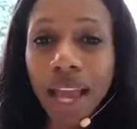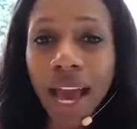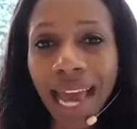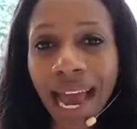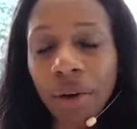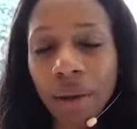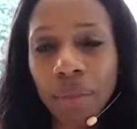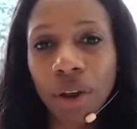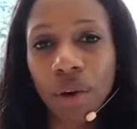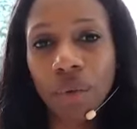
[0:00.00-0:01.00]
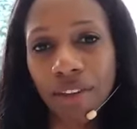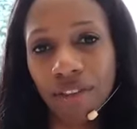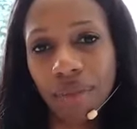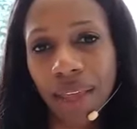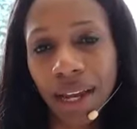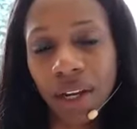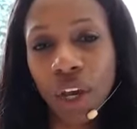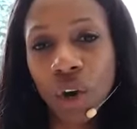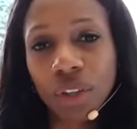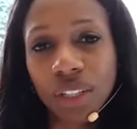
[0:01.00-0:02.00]
And how I broke away from that
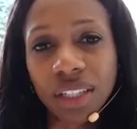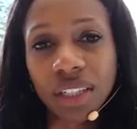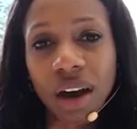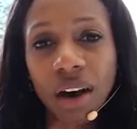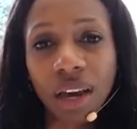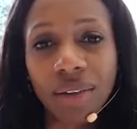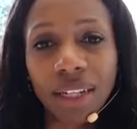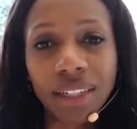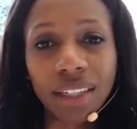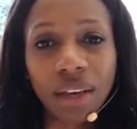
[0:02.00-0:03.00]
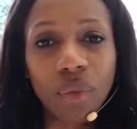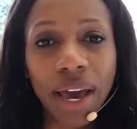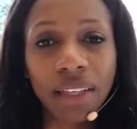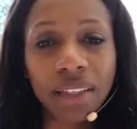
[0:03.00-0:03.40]
was to start going to somewhere,